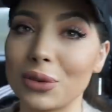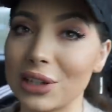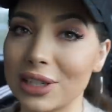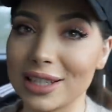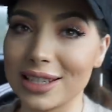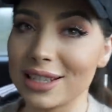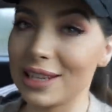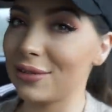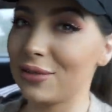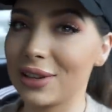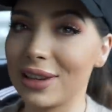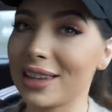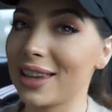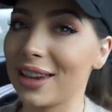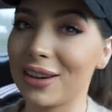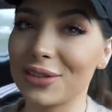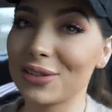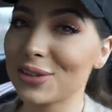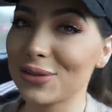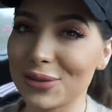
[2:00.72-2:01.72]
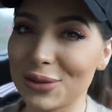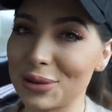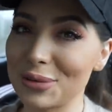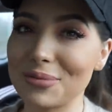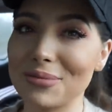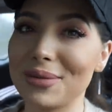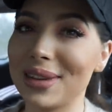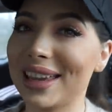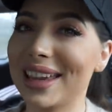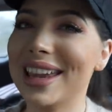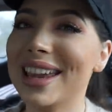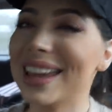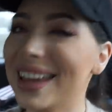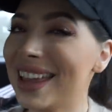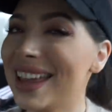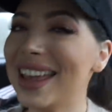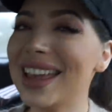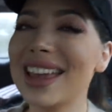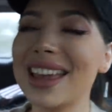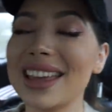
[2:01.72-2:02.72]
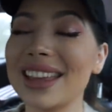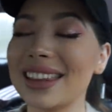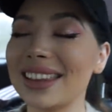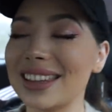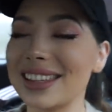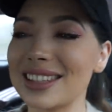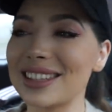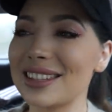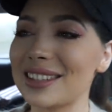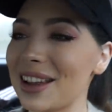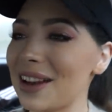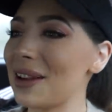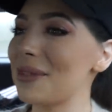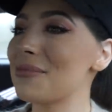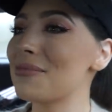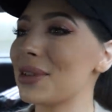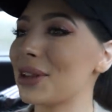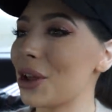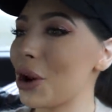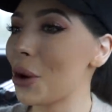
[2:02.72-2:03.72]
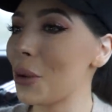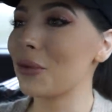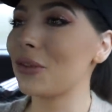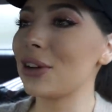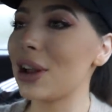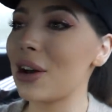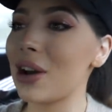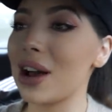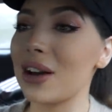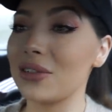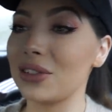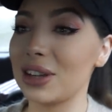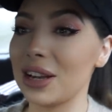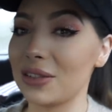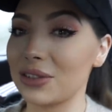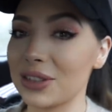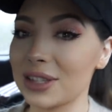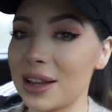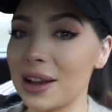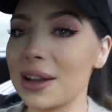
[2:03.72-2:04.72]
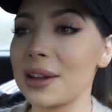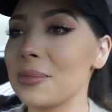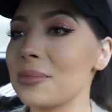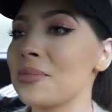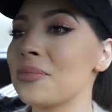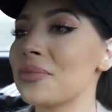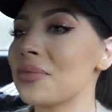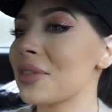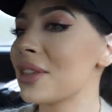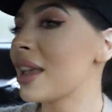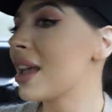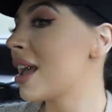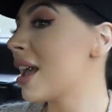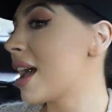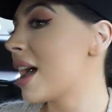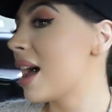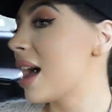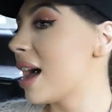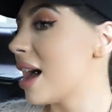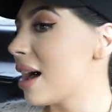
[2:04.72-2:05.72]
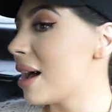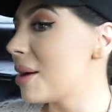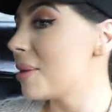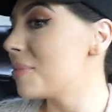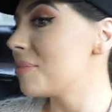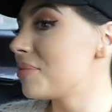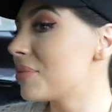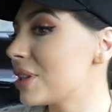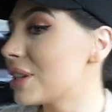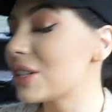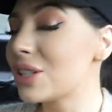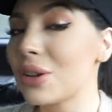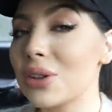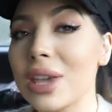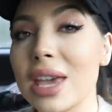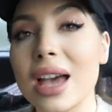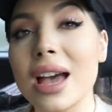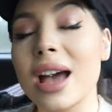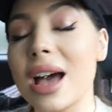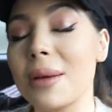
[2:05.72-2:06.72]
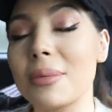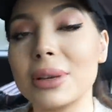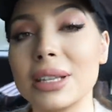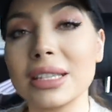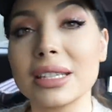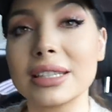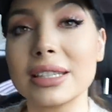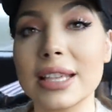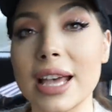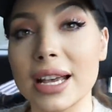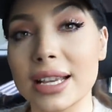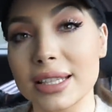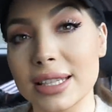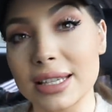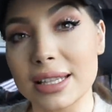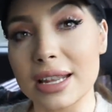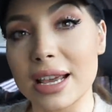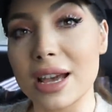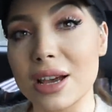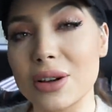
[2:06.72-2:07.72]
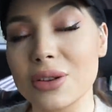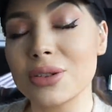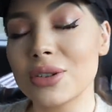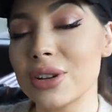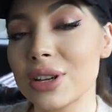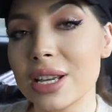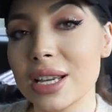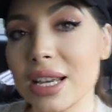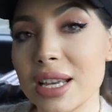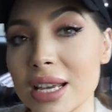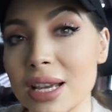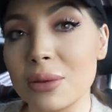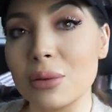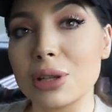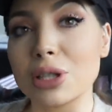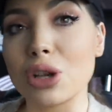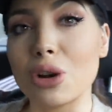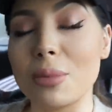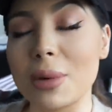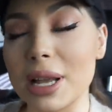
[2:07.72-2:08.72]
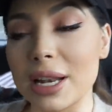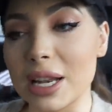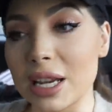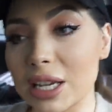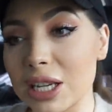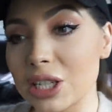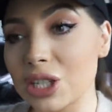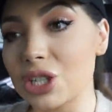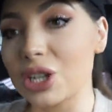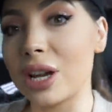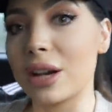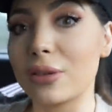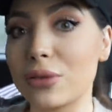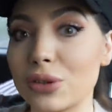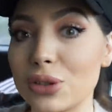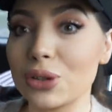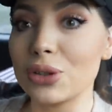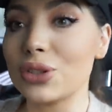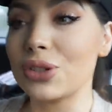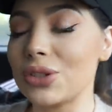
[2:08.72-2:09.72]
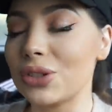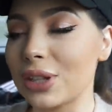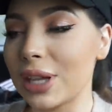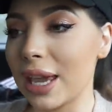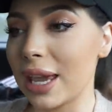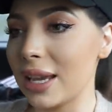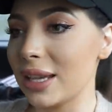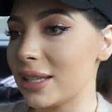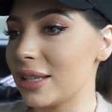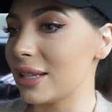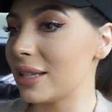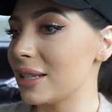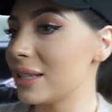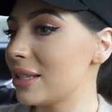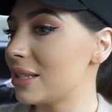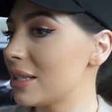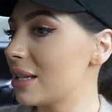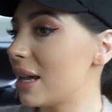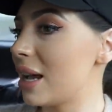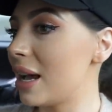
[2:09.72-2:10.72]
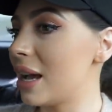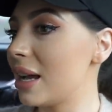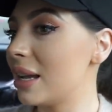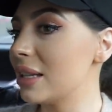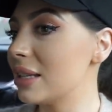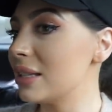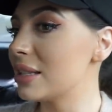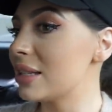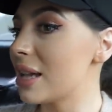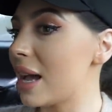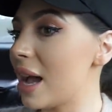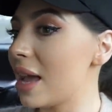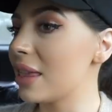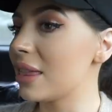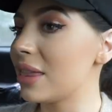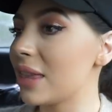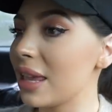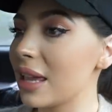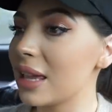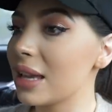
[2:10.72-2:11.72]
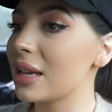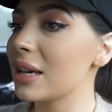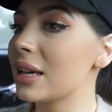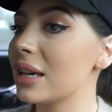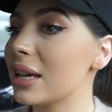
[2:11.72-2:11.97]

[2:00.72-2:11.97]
be receiving gifts from me this time, but hopefully I'll have enough time. Um, so yeah, I'm in the taxi now with all my luggage. I have two suitcases, and I think